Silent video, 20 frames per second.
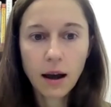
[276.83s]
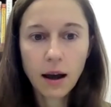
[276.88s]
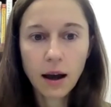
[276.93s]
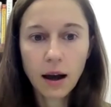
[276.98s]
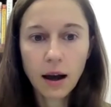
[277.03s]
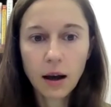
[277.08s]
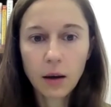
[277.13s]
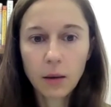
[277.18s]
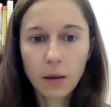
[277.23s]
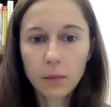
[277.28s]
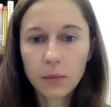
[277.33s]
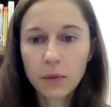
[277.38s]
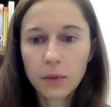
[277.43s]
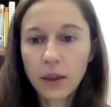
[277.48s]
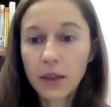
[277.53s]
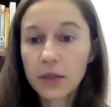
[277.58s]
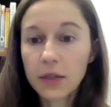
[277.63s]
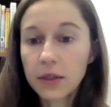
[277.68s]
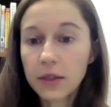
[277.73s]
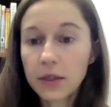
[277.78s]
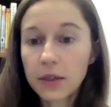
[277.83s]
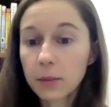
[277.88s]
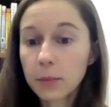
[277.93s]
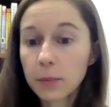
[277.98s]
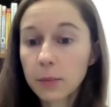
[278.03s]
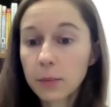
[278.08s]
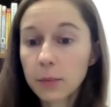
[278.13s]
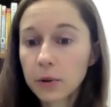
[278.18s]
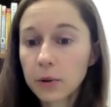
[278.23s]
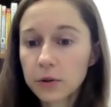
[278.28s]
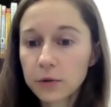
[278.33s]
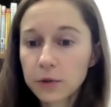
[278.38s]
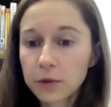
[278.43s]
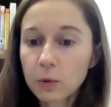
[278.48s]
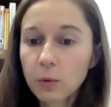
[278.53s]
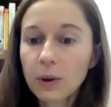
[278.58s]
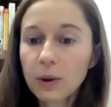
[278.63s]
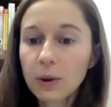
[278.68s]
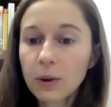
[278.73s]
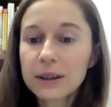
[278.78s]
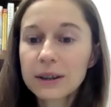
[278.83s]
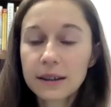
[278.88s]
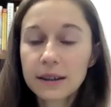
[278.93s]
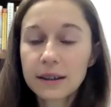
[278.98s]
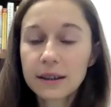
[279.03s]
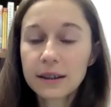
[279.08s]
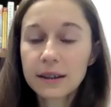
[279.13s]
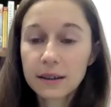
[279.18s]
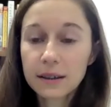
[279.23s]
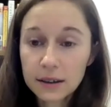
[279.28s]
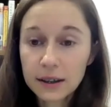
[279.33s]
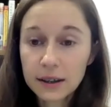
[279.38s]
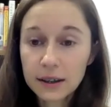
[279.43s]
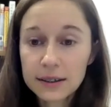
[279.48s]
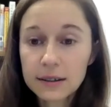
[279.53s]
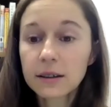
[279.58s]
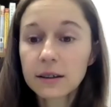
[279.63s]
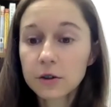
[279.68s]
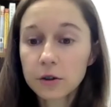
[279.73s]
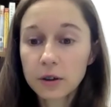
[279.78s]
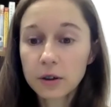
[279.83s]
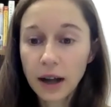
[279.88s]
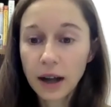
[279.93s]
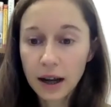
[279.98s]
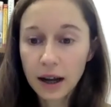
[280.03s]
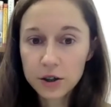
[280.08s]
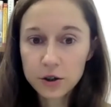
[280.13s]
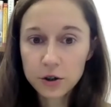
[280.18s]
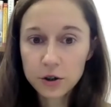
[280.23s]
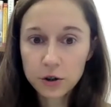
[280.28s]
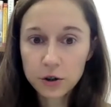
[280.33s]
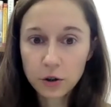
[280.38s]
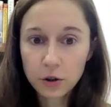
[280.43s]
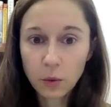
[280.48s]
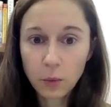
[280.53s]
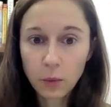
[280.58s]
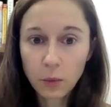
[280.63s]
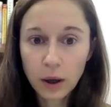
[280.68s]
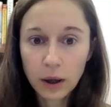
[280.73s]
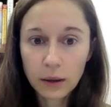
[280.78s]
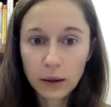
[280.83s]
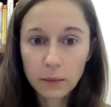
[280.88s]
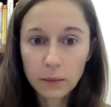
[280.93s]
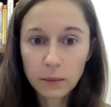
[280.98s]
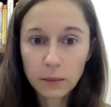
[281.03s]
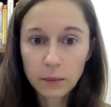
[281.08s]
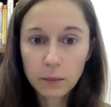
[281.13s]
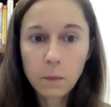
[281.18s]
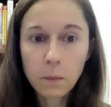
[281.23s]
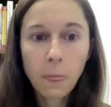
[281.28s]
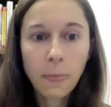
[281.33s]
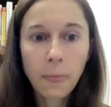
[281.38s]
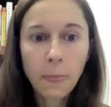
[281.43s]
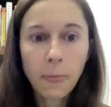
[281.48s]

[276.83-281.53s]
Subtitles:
that their point of view is an international one,